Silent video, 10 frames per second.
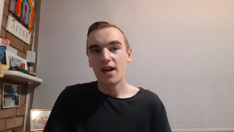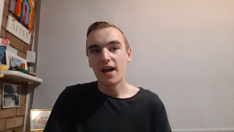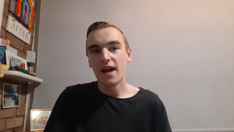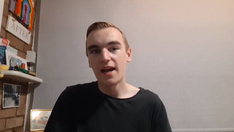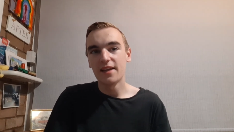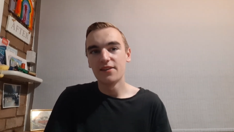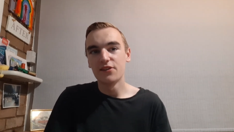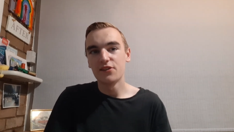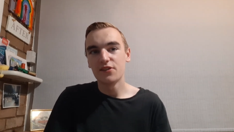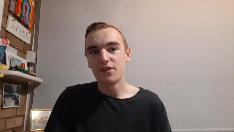and
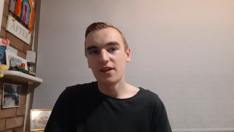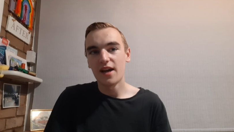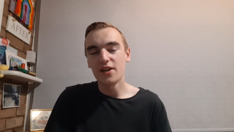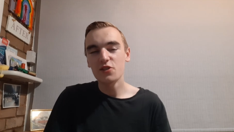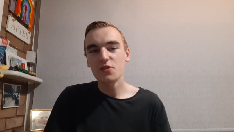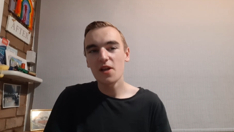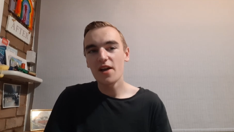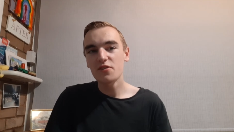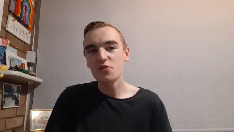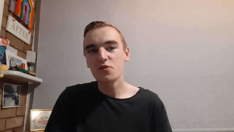I just
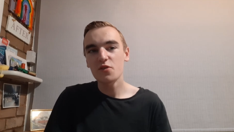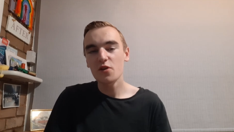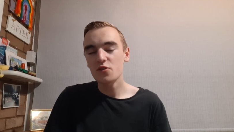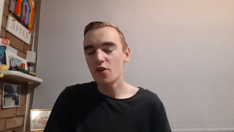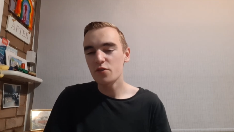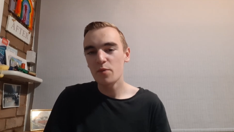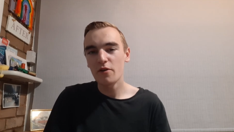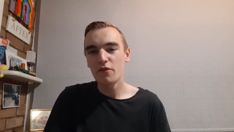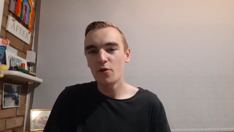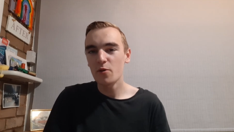I just have got a soft
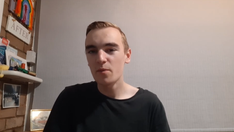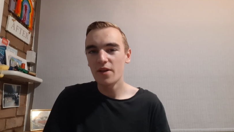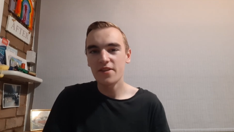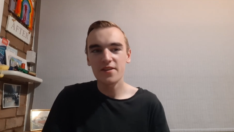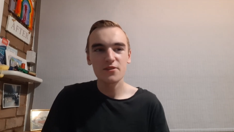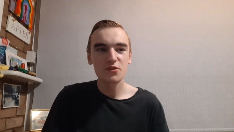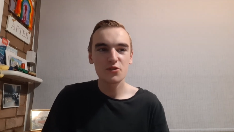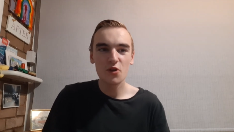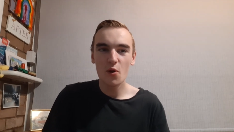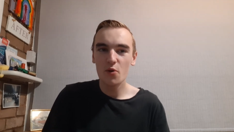spot for them. I think they're
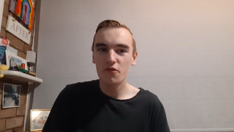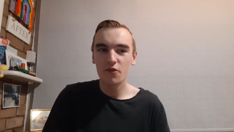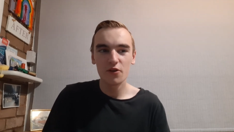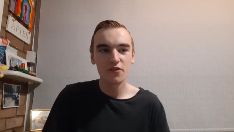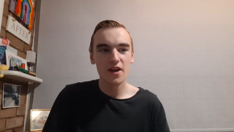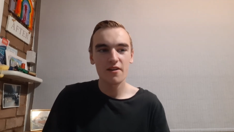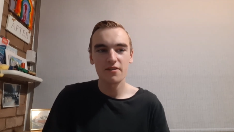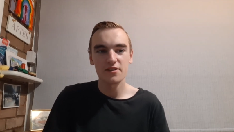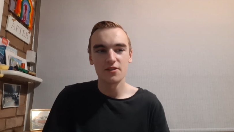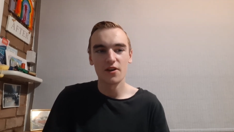so full of
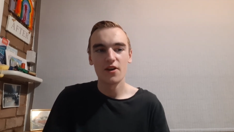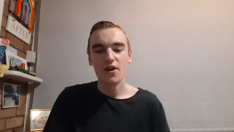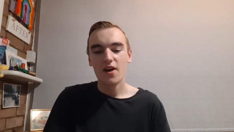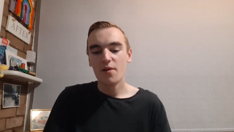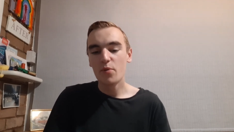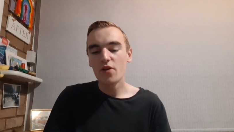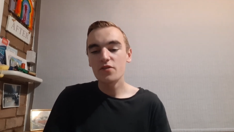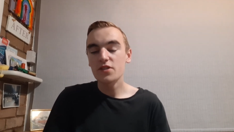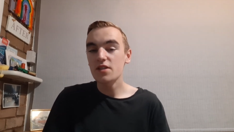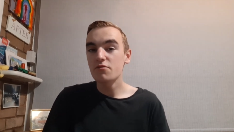character. But
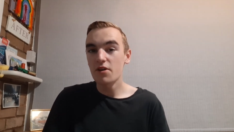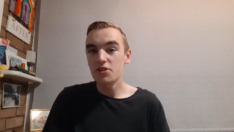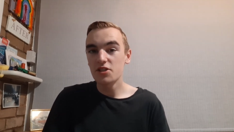obviously it's a range